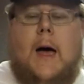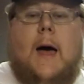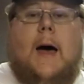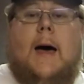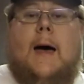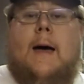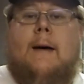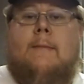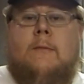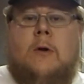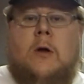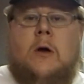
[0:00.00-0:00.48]

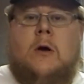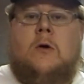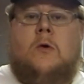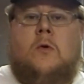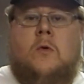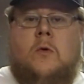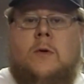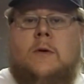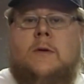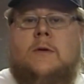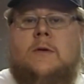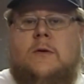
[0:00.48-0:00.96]
I'm not
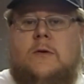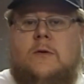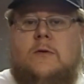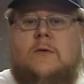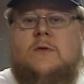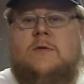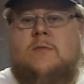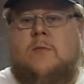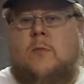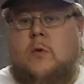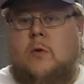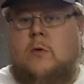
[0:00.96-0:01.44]
going to
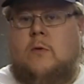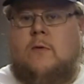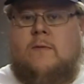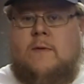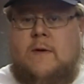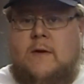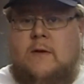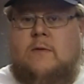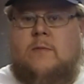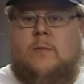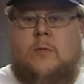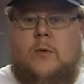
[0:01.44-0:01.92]
use more
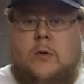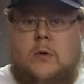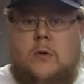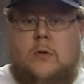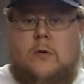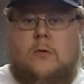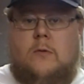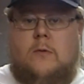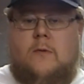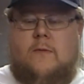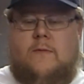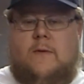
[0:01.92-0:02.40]
fence
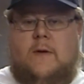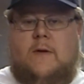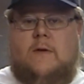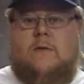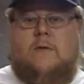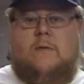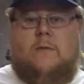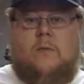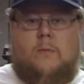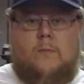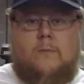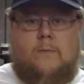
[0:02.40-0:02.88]
board
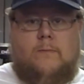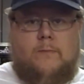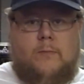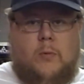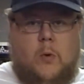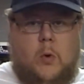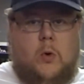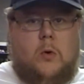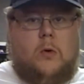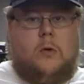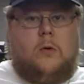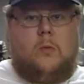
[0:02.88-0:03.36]

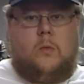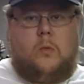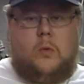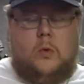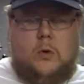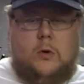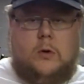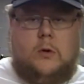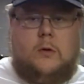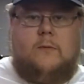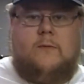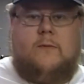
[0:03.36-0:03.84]

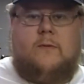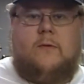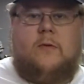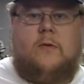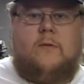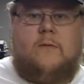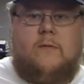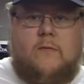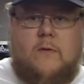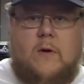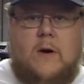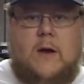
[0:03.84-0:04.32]
wood for
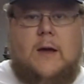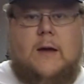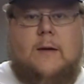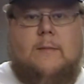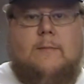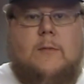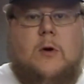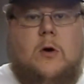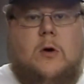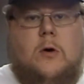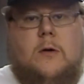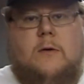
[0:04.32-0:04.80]
the
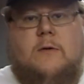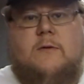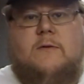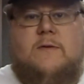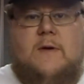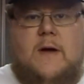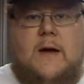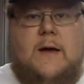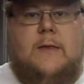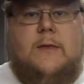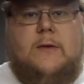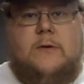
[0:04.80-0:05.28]
frame on a
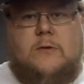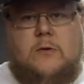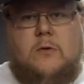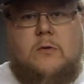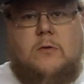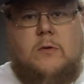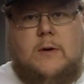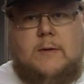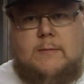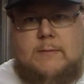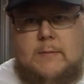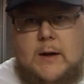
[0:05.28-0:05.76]
sign that's
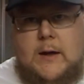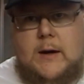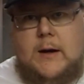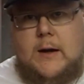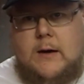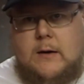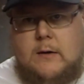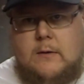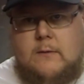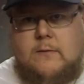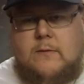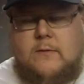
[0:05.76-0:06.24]
already made
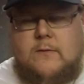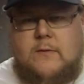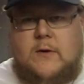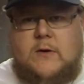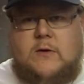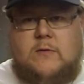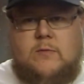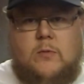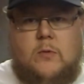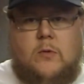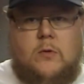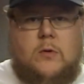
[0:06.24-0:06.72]
out of the
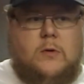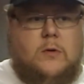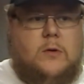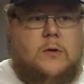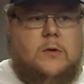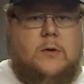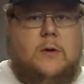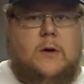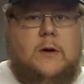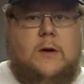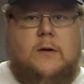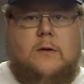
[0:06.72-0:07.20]
fence board.
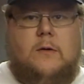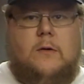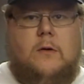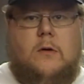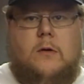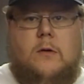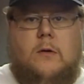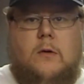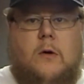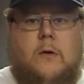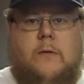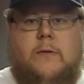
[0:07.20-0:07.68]

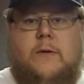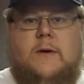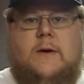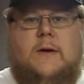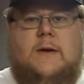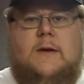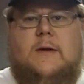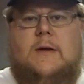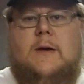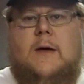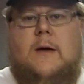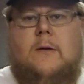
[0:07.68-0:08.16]
All the
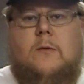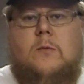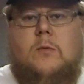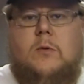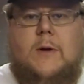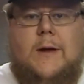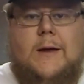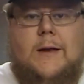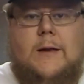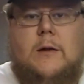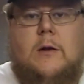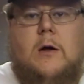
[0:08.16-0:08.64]
detail will
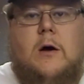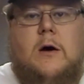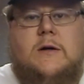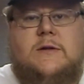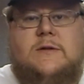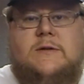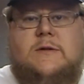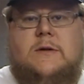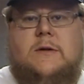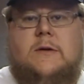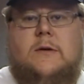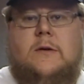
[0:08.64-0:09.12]
get
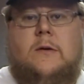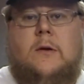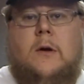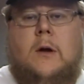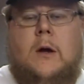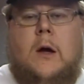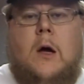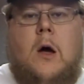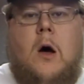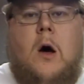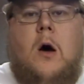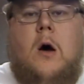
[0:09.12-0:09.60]
lost in
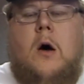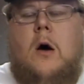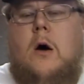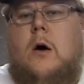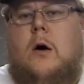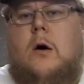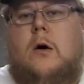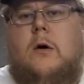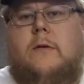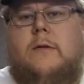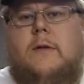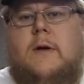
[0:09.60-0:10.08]

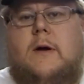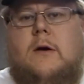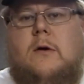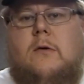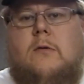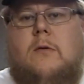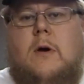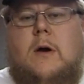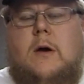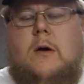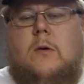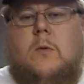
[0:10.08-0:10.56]
all that
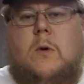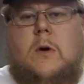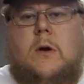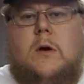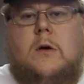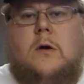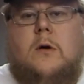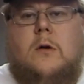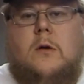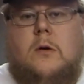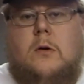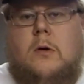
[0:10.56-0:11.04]
gray and white
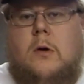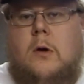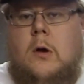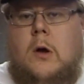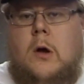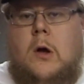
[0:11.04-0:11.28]
color.